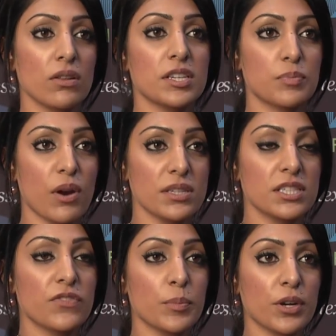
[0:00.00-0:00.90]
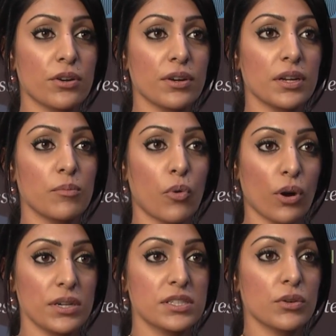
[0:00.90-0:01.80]
loss process from occurring
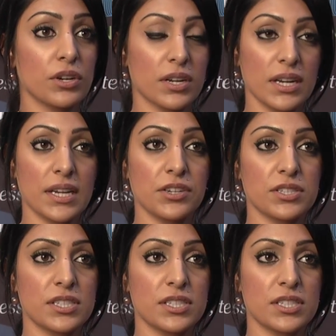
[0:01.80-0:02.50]
more, so you're going to get your